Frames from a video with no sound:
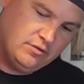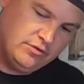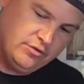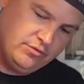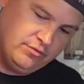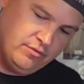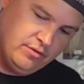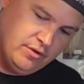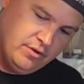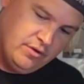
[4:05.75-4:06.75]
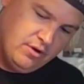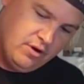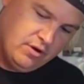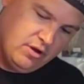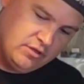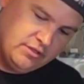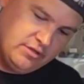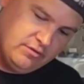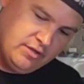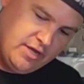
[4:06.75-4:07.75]
into our
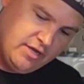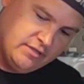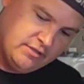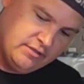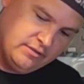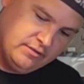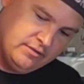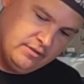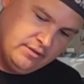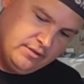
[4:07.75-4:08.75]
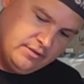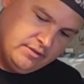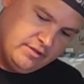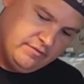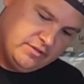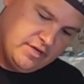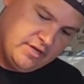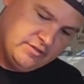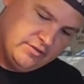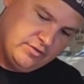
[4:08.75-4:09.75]
cocktail glass, give us a
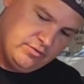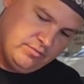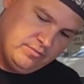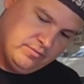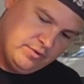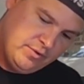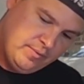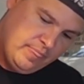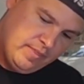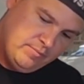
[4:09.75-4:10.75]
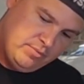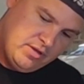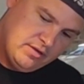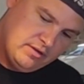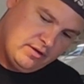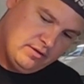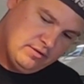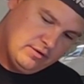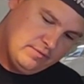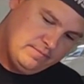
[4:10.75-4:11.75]
nice little pink
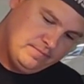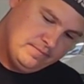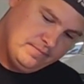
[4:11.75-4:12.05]
color.